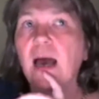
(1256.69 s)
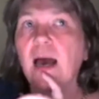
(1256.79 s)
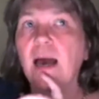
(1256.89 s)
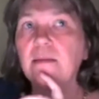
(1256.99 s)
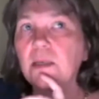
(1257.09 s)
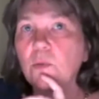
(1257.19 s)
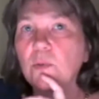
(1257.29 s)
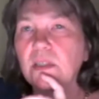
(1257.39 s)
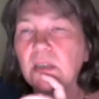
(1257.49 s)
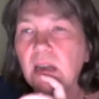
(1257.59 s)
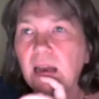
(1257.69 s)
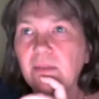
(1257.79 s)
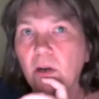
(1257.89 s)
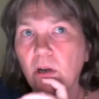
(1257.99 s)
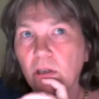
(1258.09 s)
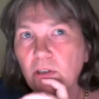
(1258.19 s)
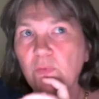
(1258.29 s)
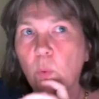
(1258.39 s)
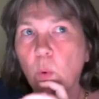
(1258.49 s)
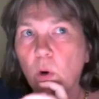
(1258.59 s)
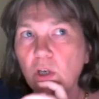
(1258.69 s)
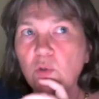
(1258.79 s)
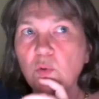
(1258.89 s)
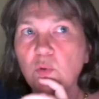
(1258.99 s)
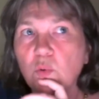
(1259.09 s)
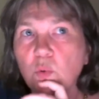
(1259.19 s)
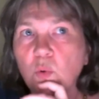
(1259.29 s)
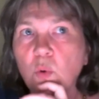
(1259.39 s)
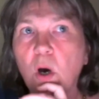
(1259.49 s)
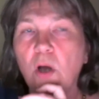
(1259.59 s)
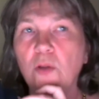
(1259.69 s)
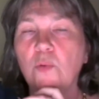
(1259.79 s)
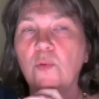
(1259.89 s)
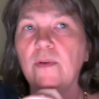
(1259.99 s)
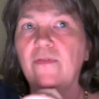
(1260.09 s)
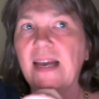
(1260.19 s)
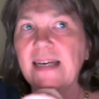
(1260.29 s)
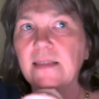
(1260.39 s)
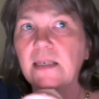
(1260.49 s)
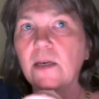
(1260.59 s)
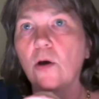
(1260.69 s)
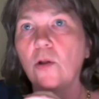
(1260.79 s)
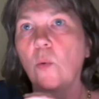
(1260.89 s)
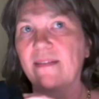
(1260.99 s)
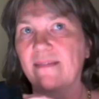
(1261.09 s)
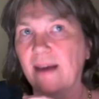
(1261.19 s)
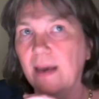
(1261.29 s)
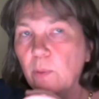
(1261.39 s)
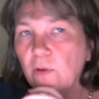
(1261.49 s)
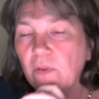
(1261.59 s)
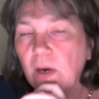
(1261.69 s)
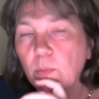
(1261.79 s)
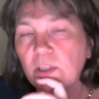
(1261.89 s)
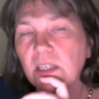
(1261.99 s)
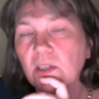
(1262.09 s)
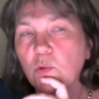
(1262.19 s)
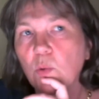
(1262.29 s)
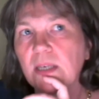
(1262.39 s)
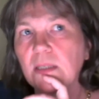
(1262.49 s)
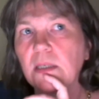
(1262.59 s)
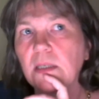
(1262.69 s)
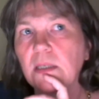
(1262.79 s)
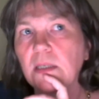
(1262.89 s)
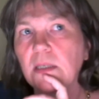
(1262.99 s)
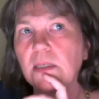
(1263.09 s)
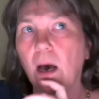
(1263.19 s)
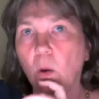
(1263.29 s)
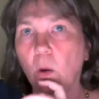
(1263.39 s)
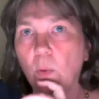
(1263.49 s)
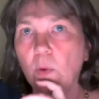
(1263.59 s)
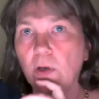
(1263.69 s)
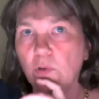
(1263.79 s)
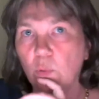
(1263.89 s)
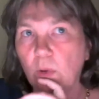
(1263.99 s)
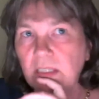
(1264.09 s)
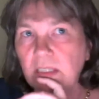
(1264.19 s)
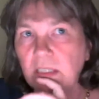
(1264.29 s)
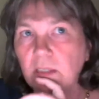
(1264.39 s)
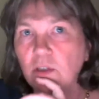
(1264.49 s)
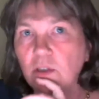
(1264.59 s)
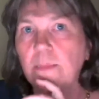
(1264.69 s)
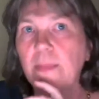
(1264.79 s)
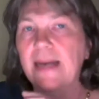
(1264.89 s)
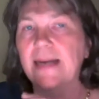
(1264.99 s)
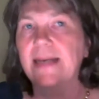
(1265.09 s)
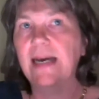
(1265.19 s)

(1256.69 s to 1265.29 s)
I think we still have a lot of work to do on reflecting on what type of objects do exist and how we want to register them and